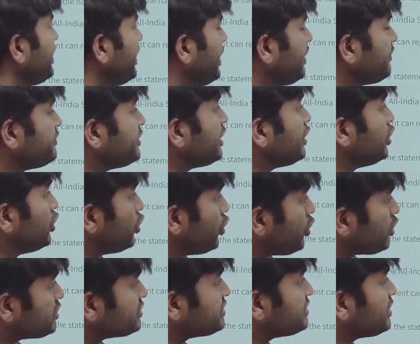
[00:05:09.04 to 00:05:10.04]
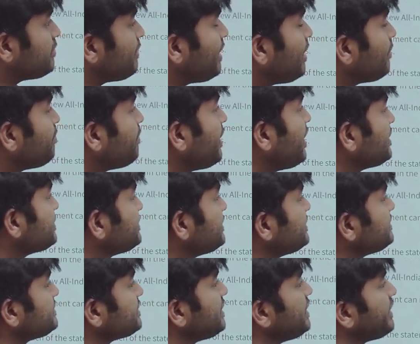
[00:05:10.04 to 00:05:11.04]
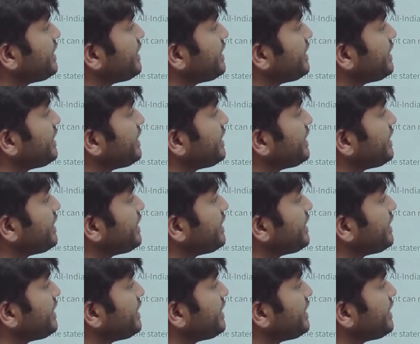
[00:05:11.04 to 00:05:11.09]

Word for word: If the Lok Sabha passes a